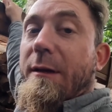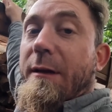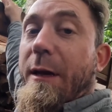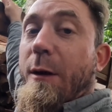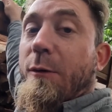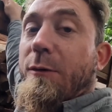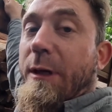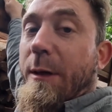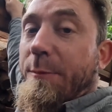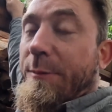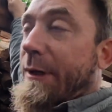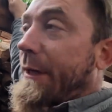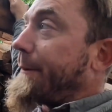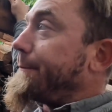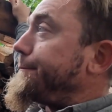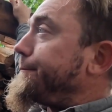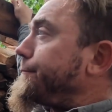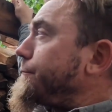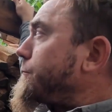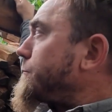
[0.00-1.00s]
it was empty,
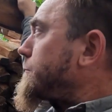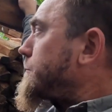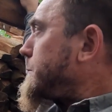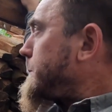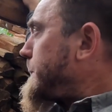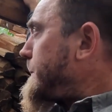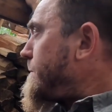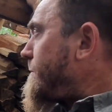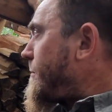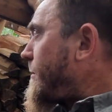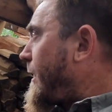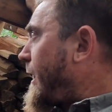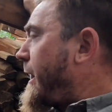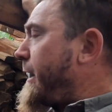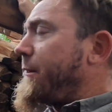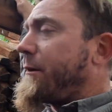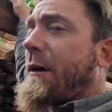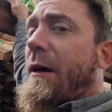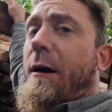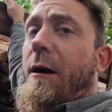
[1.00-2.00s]
and
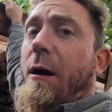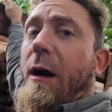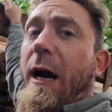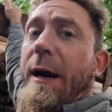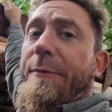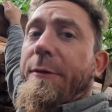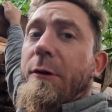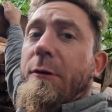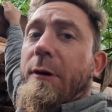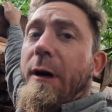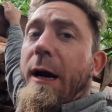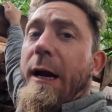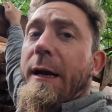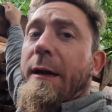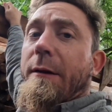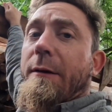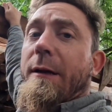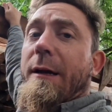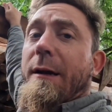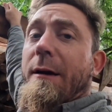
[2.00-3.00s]
it's kind of high off the
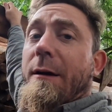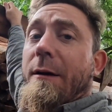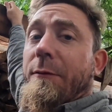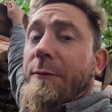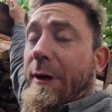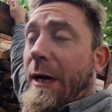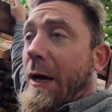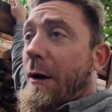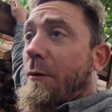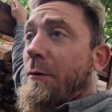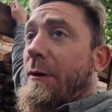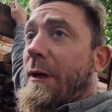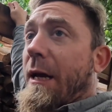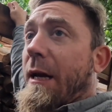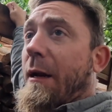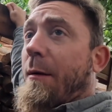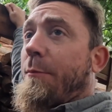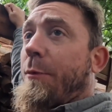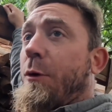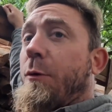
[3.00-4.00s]
ground,
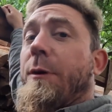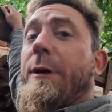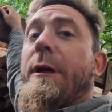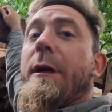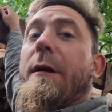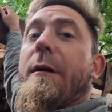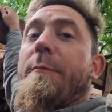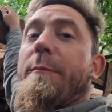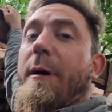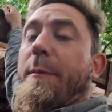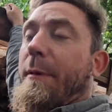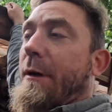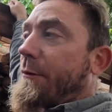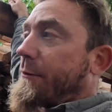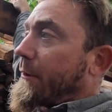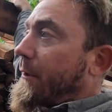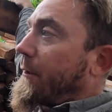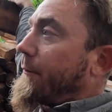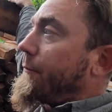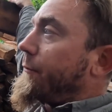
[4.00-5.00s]
and I'm doing it by
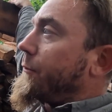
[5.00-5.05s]
myself.